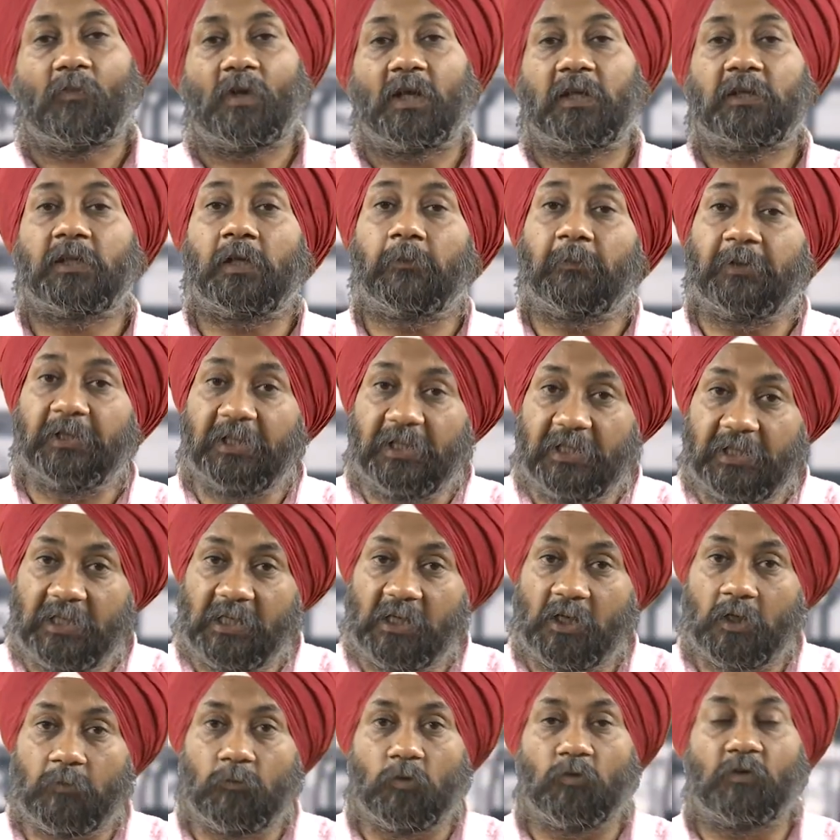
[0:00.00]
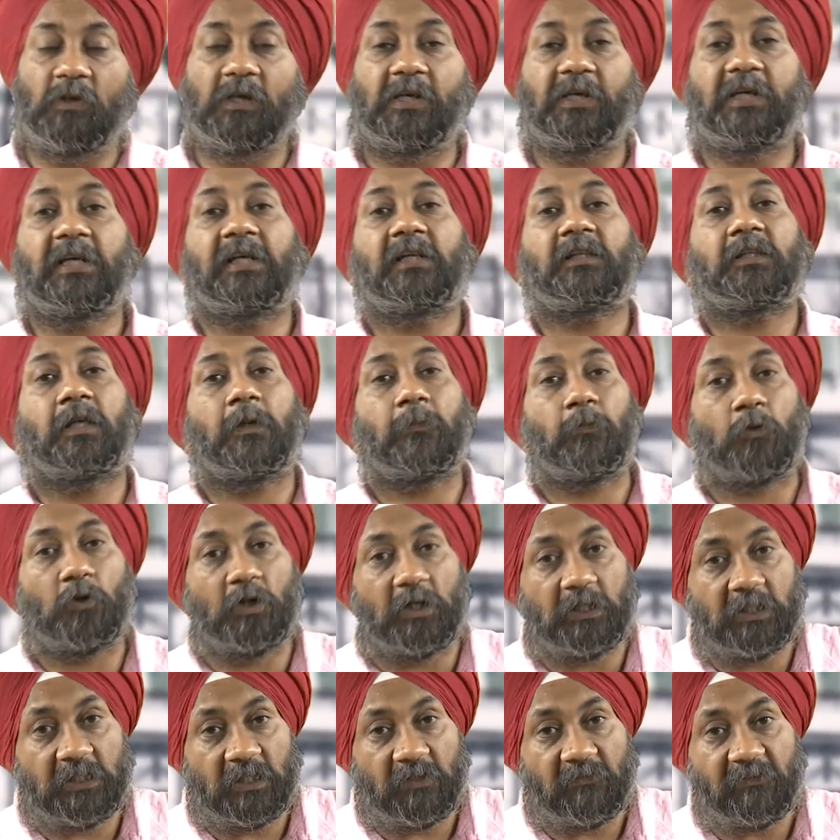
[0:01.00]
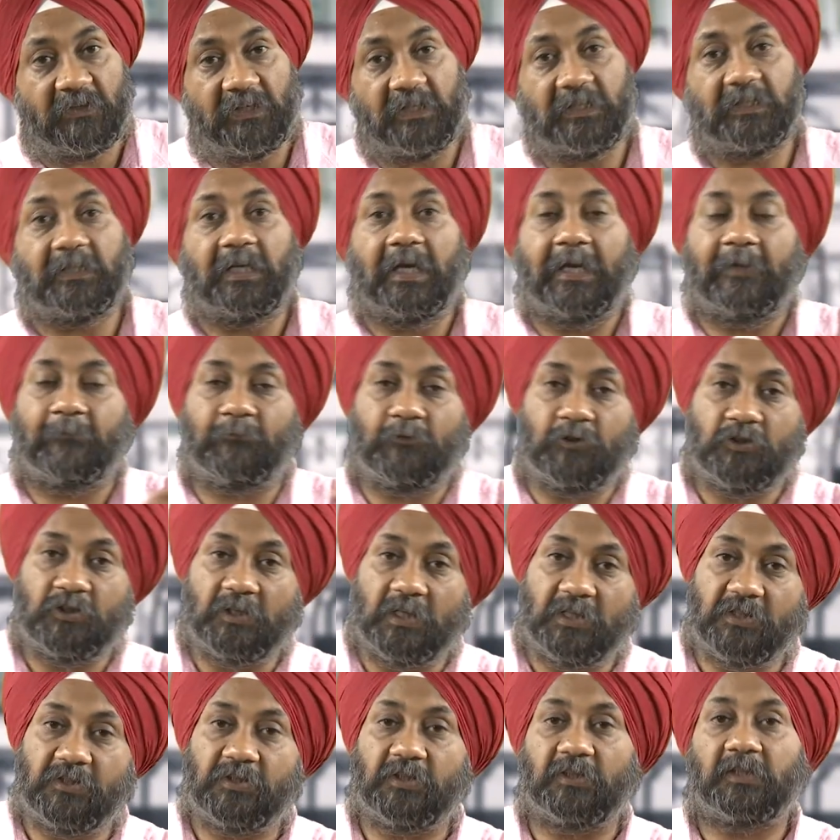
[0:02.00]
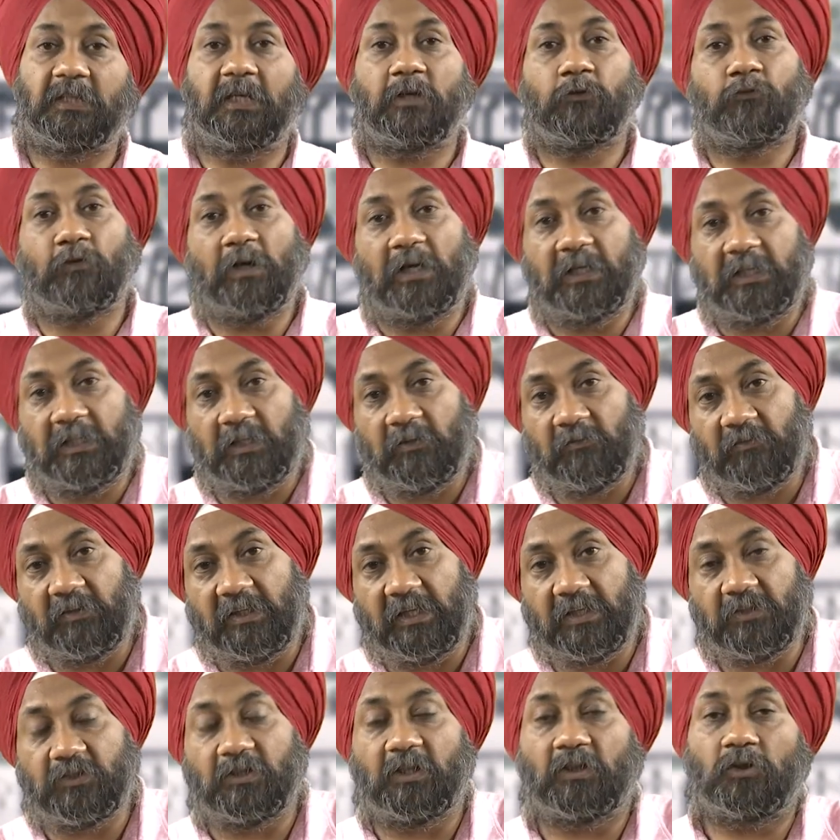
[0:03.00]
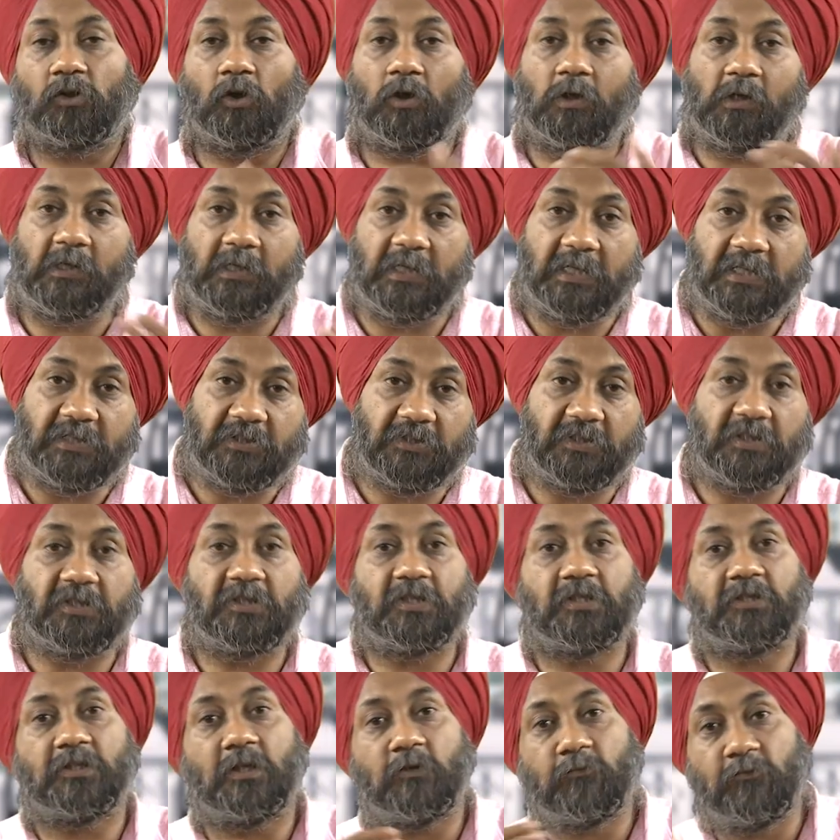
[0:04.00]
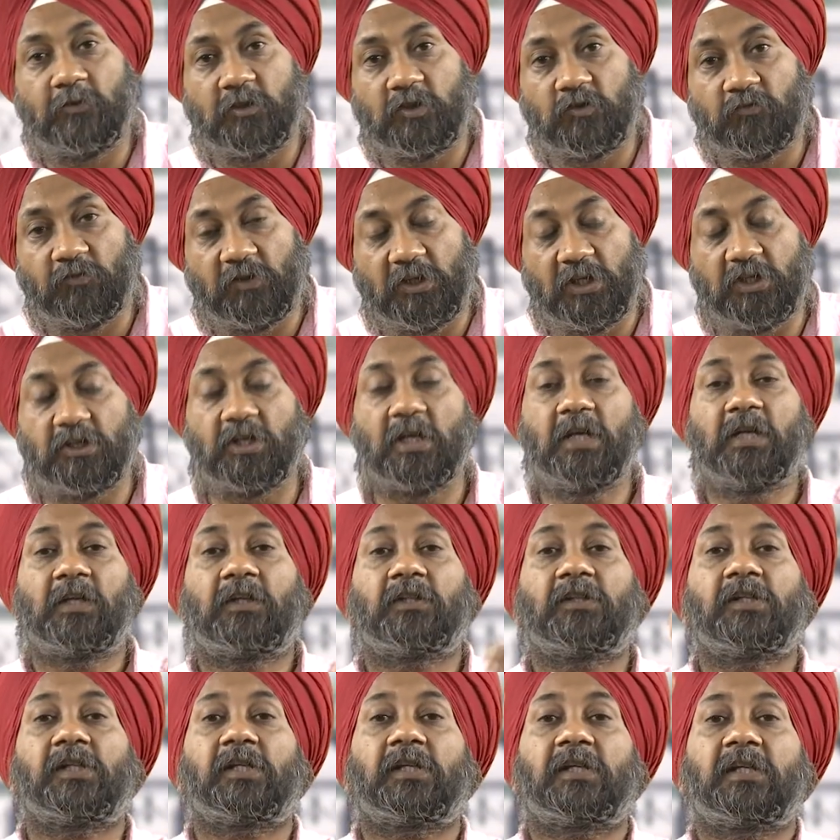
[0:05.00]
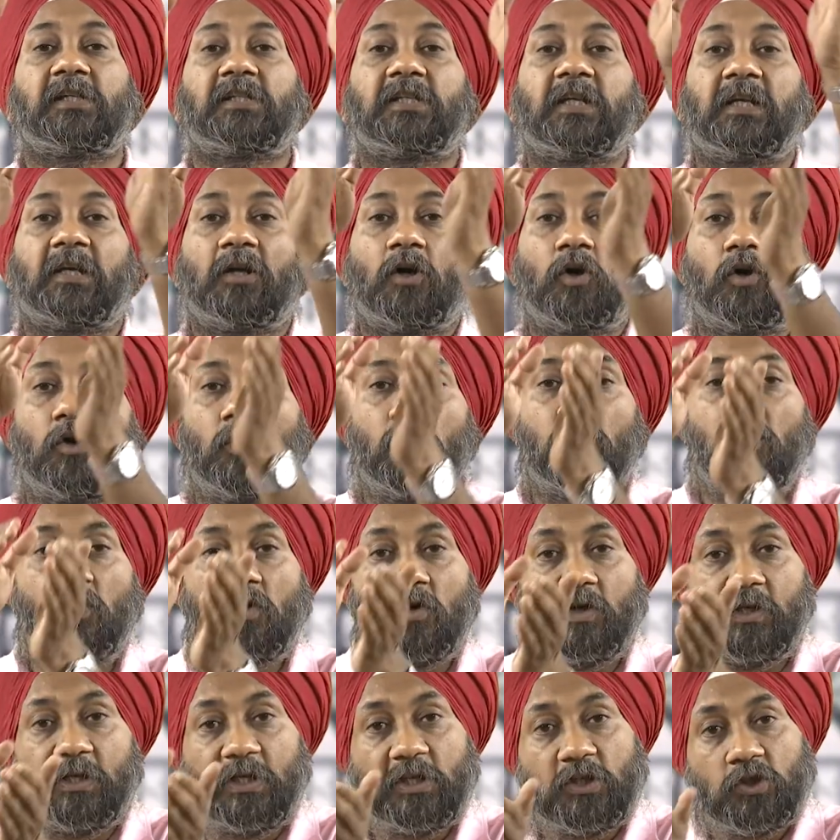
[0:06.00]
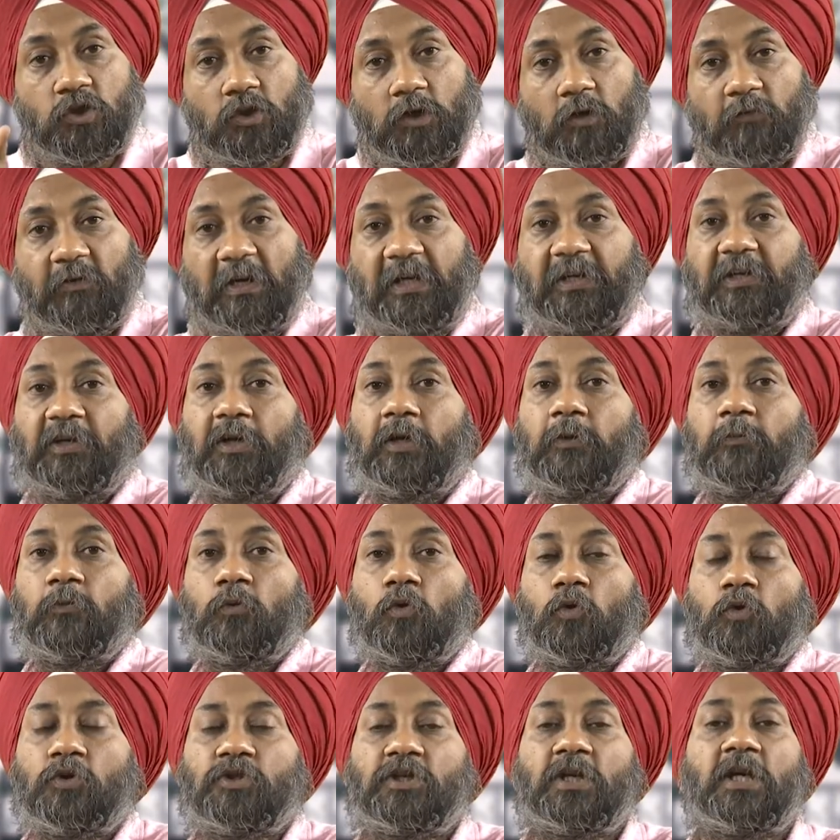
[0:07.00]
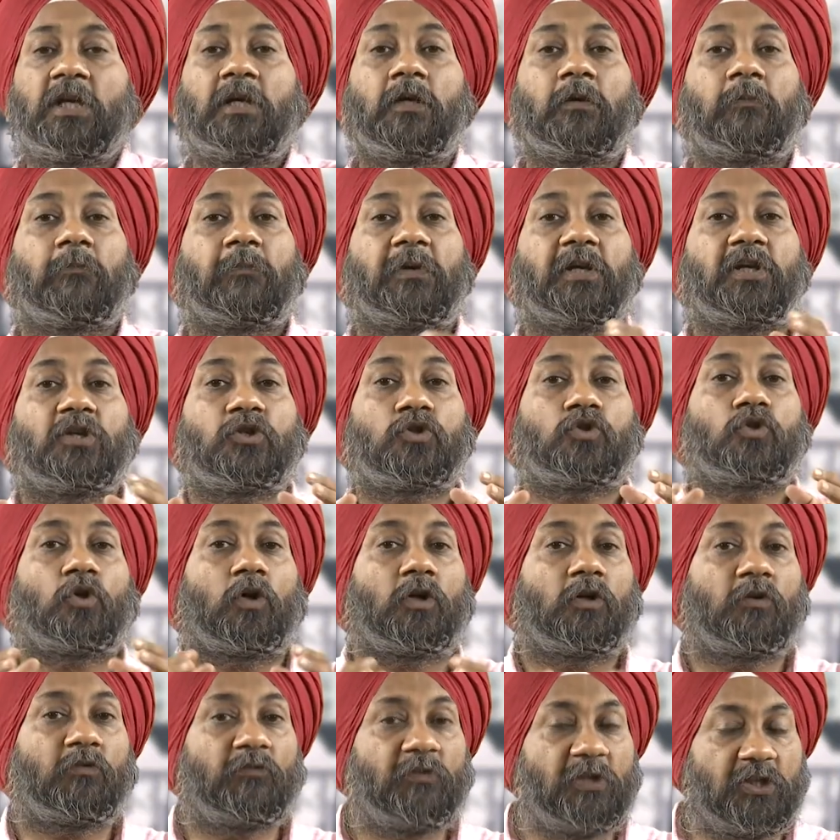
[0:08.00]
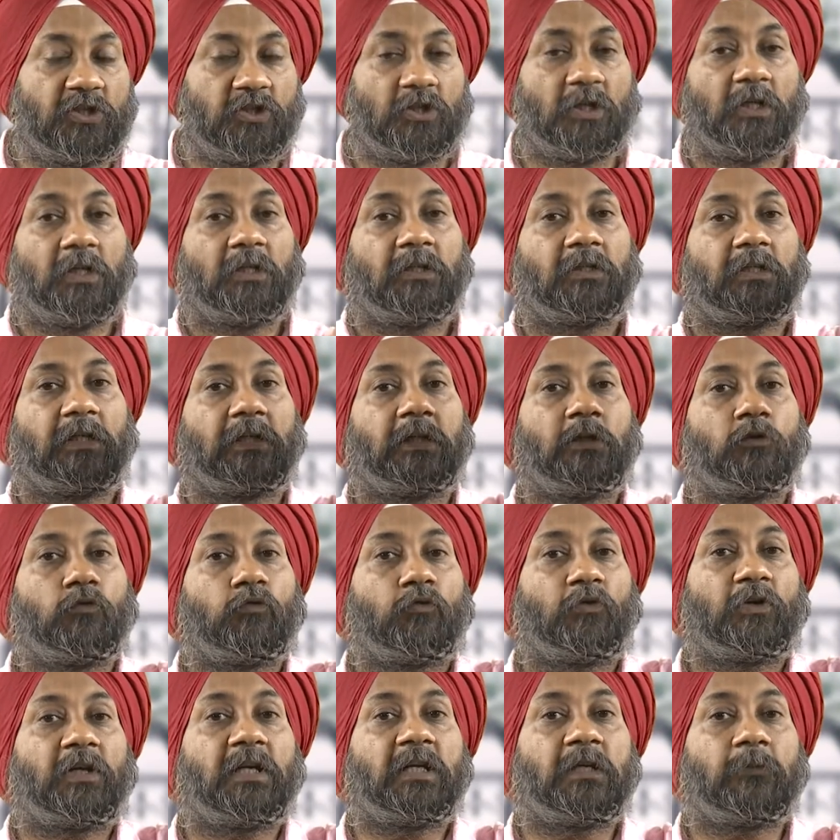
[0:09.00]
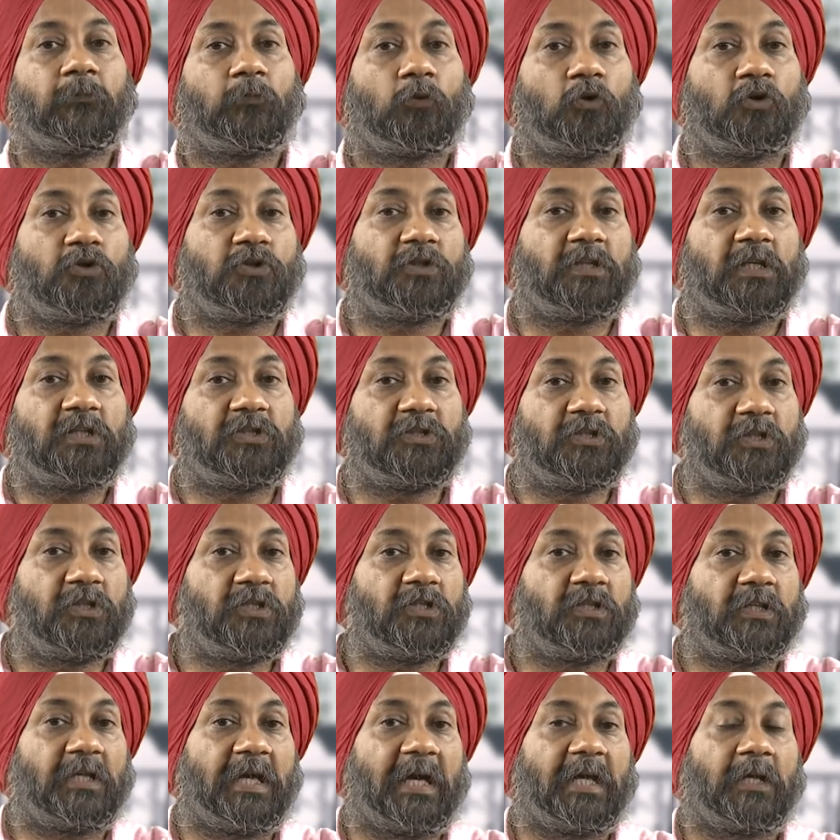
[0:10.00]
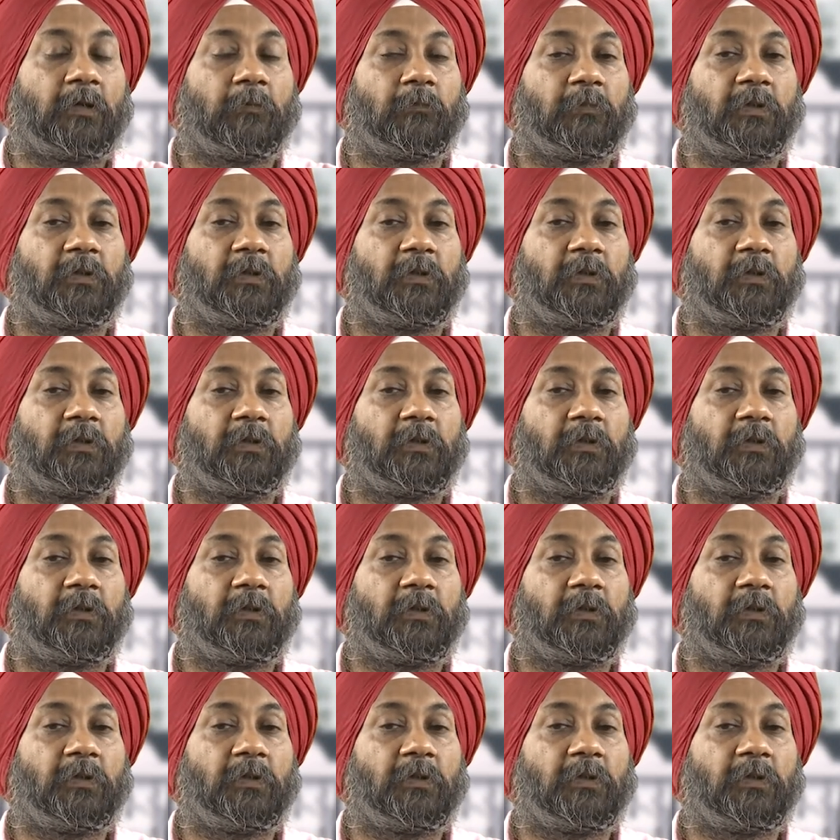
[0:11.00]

the material removal rate, the productivity, the efficiency, the effectiveness, the tolerances, the surface finish. There is a long list of attributes based on which the different processes can